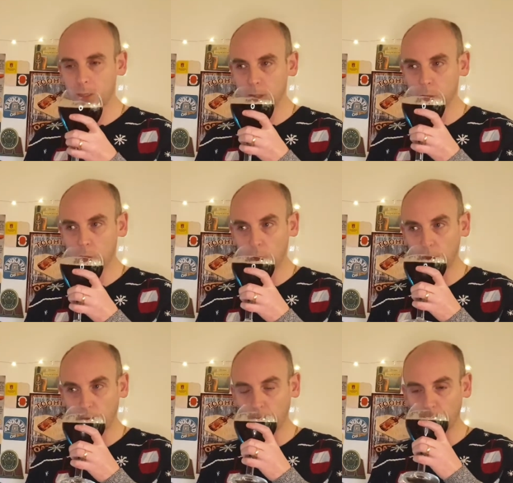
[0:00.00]

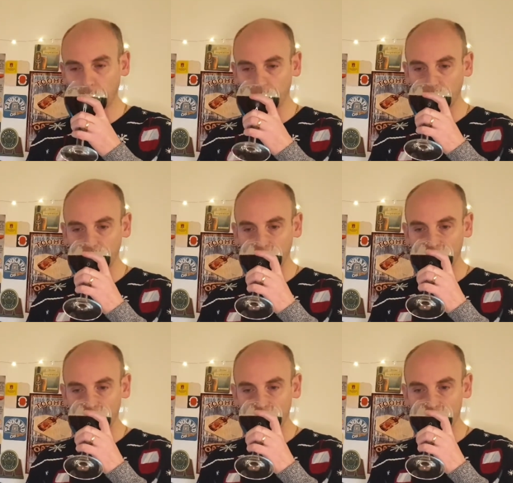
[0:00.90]

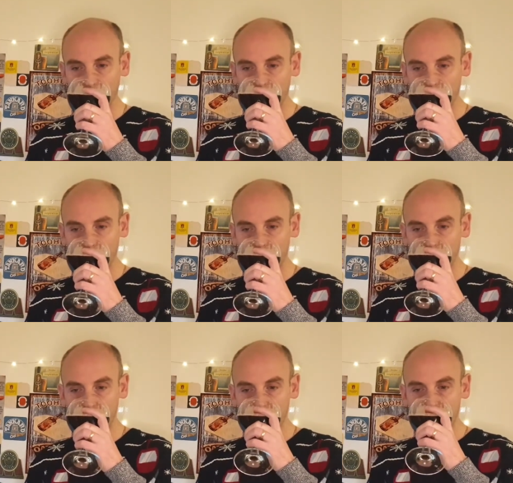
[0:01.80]

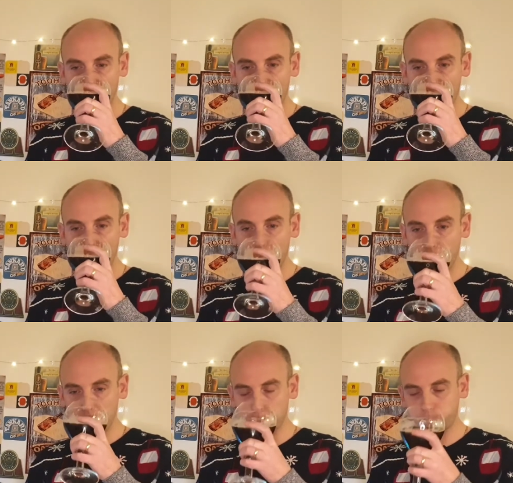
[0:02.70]

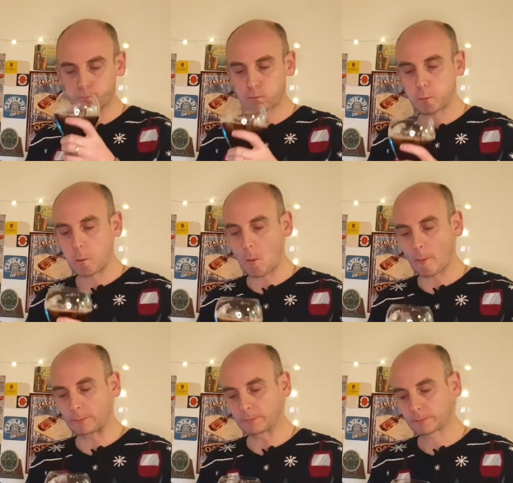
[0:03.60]

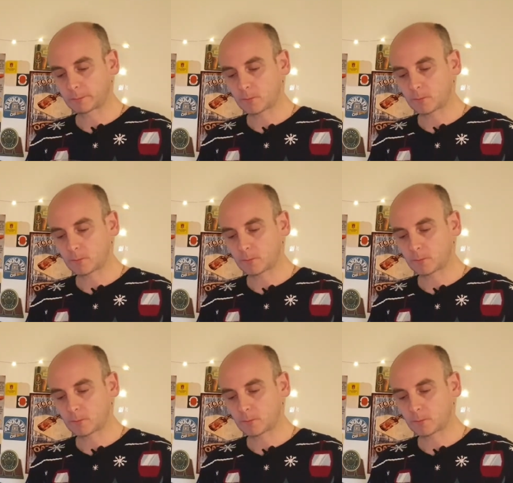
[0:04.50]
Nothing is said.